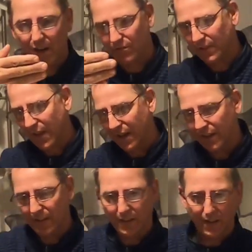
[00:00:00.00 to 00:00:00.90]
round
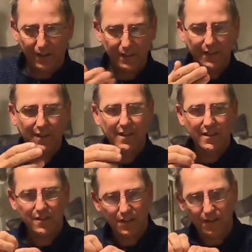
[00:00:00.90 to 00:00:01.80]
like that,
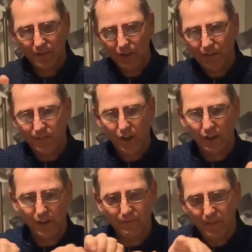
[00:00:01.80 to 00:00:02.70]
it's giving off
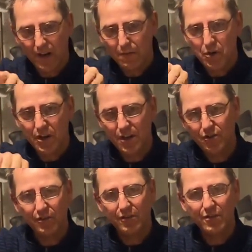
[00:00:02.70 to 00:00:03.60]
all them
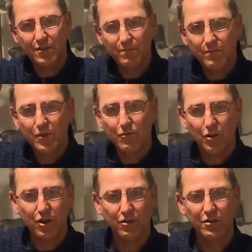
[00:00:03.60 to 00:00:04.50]
vibrations
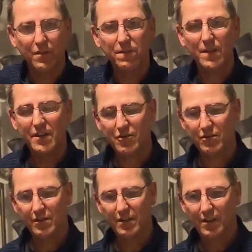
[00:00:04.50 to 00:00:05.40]
towards the
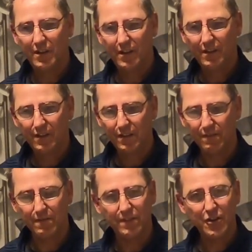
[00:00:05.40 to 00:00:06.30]
fish.
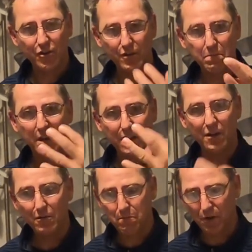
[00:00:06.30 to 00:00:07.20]
And fish is
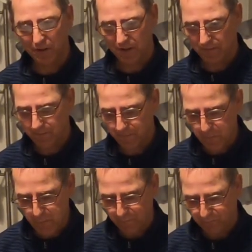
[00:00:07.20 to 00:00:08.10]
picking up on it.
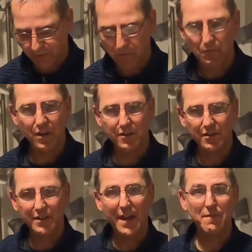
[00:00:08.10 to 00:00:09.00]

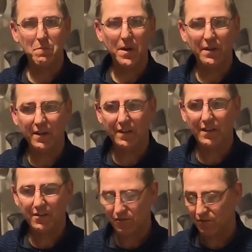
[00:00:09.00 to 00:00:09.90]
Whereas a dead bait,
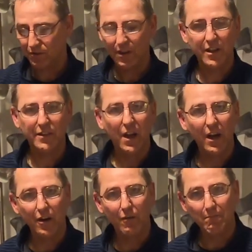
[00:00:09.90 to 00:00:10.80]
just laid
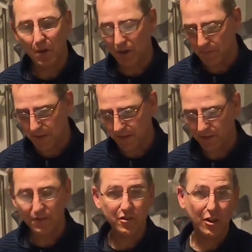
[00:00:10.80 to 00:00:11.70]
there on bottom,
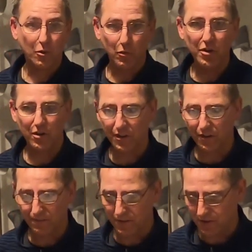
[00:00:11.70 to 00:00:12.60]
innit? They still work,
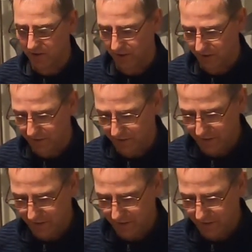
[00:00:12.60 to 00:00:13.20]
obviously.